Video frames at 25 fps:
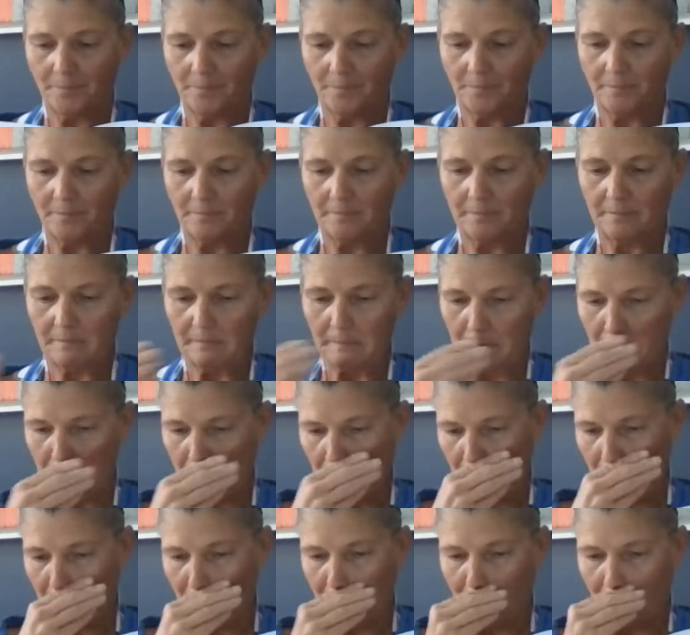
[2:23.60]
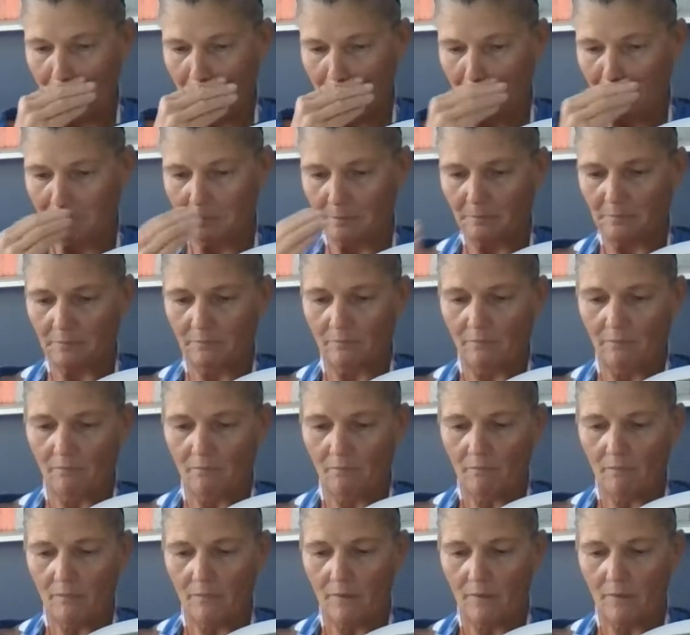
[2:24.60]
(silence)